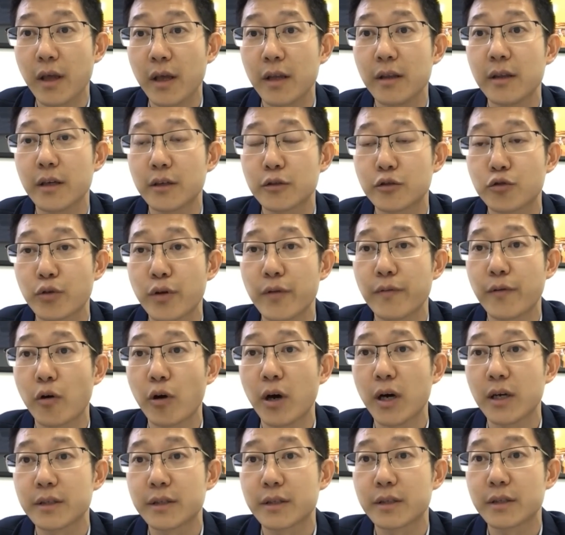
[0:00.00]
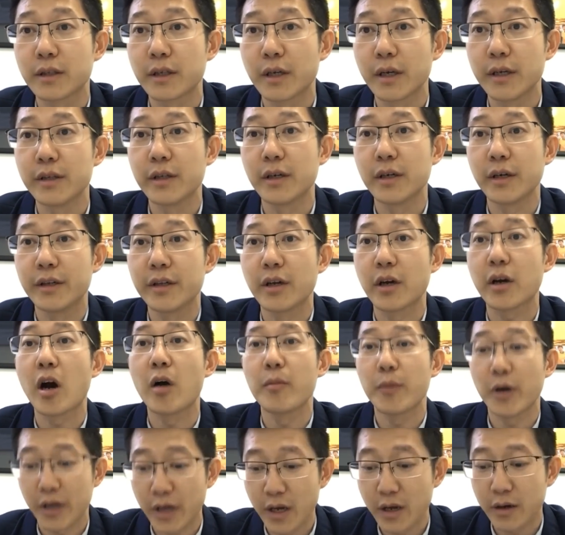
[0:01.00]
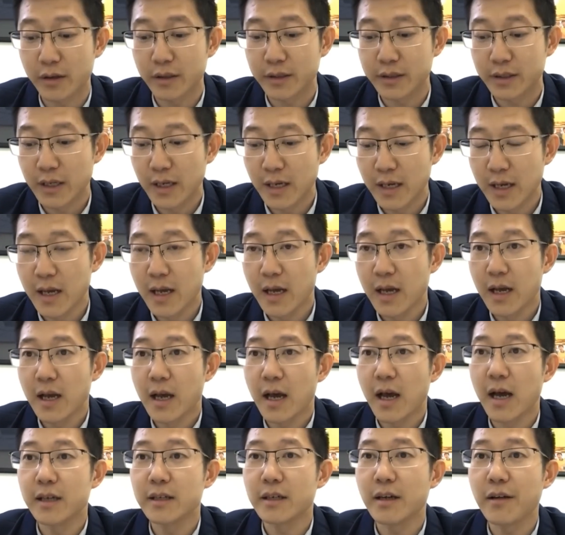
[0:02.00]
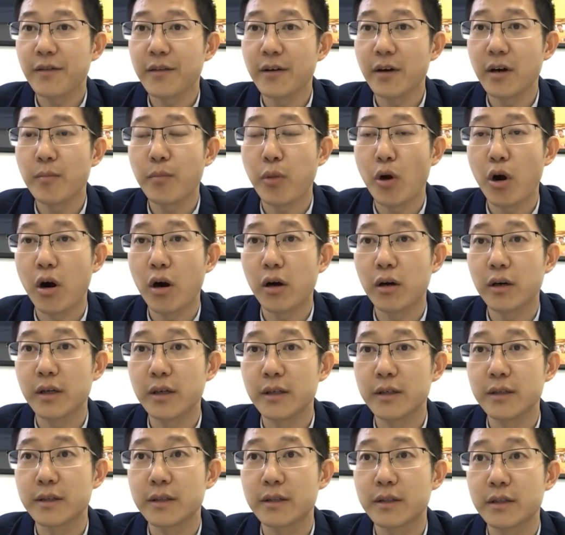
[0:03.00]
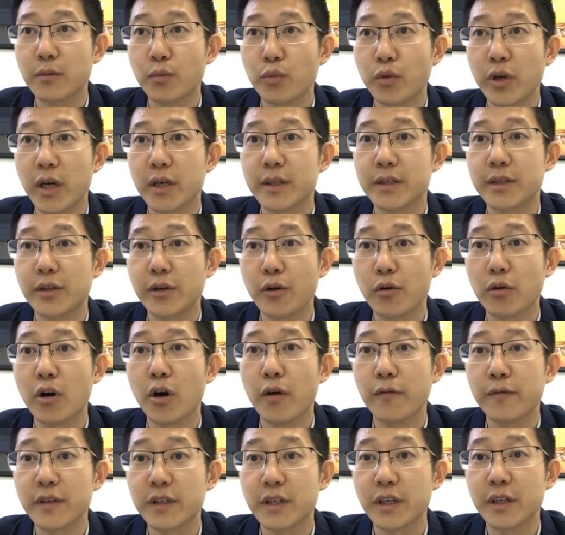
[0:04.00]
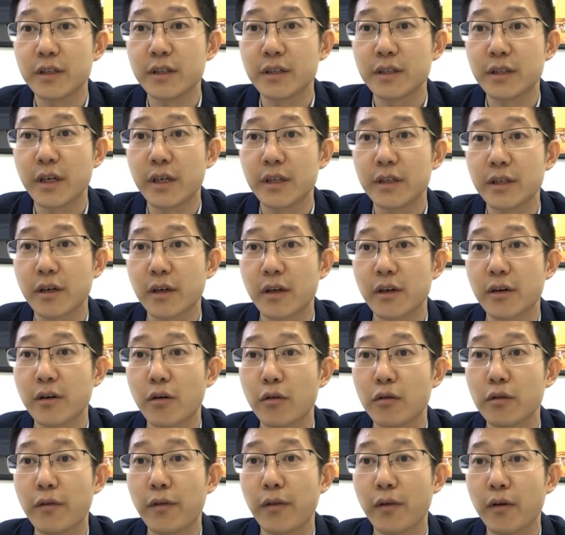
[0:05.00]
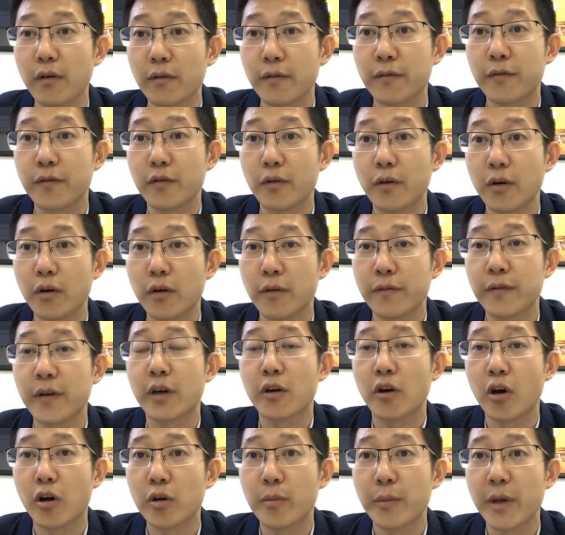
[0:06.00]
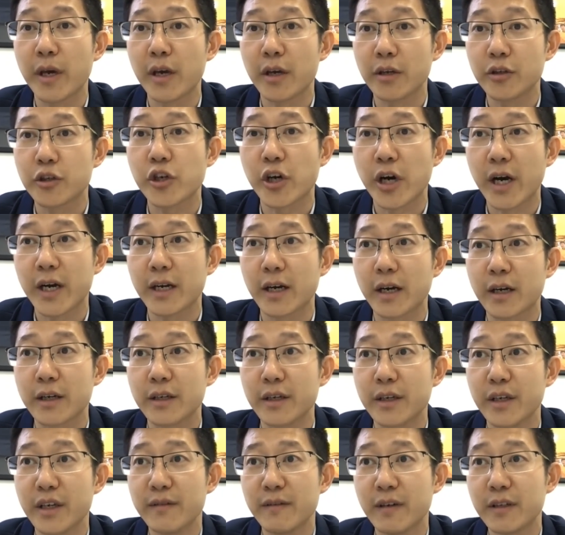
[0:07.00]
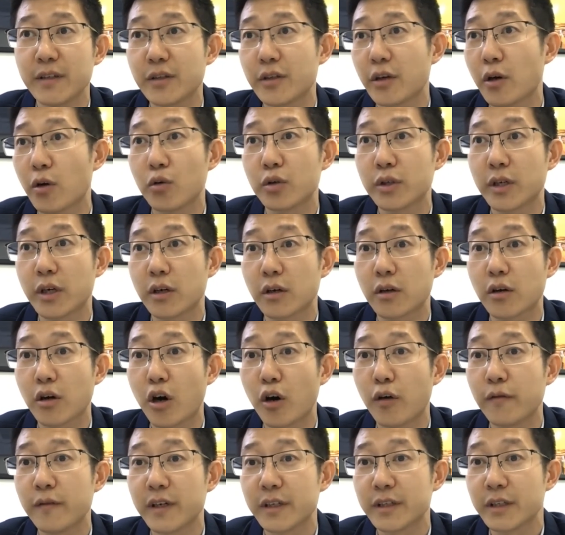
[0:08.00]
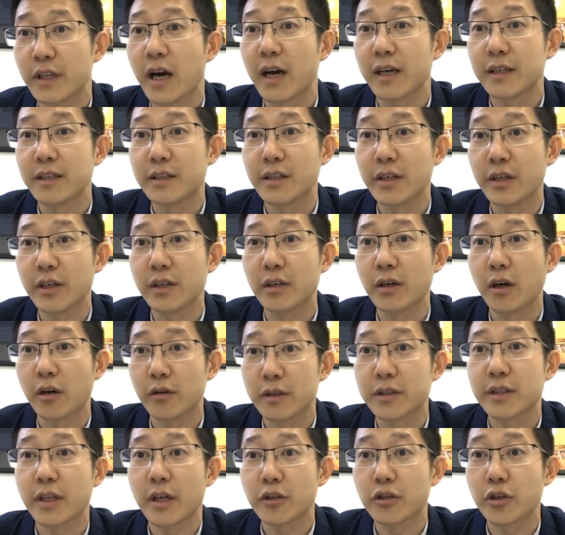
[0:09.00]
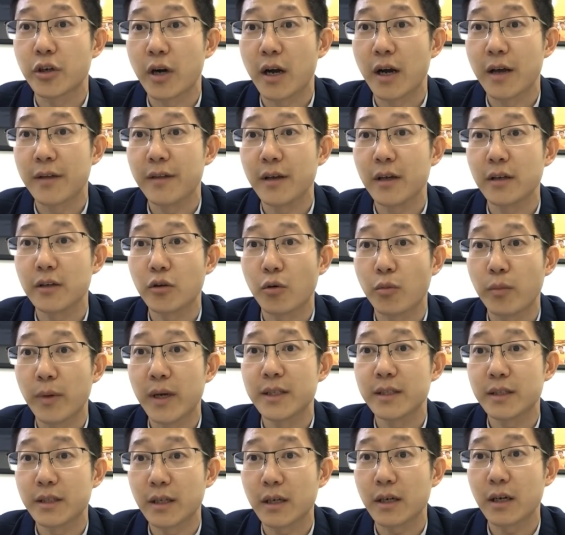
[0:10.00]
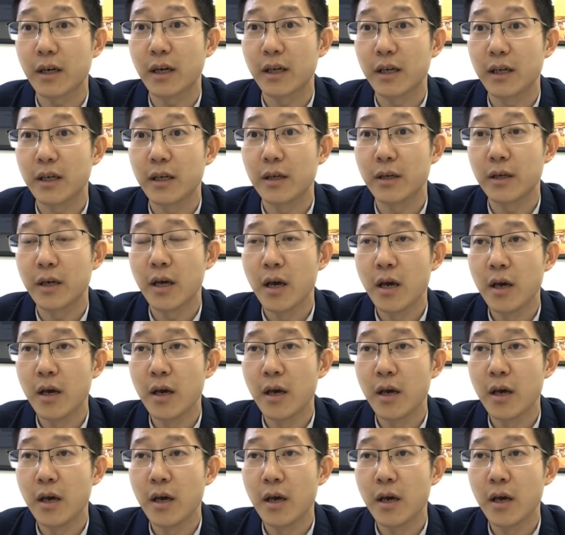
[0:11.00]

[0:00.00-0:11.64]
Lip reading: industry for us in the coming years. And the third part is we are still confident in the growth of the economy in China, even though the COVID-19, etc. I think domestically